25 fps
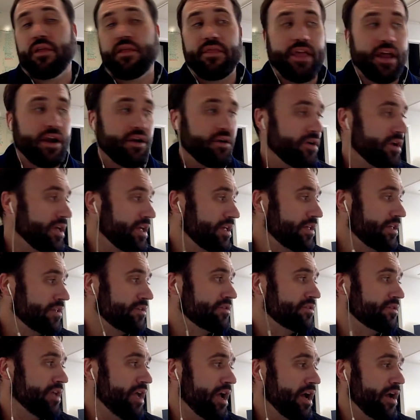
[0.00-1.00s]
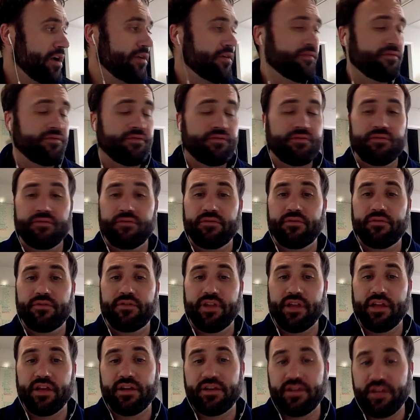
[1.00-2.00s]
that are inside of
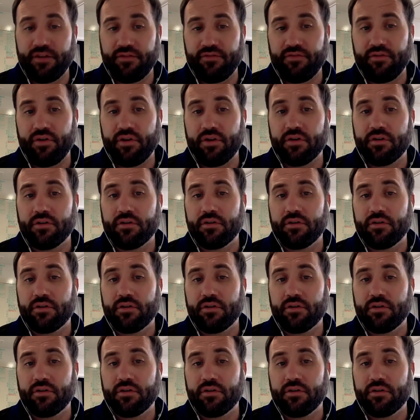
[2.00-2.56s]
the different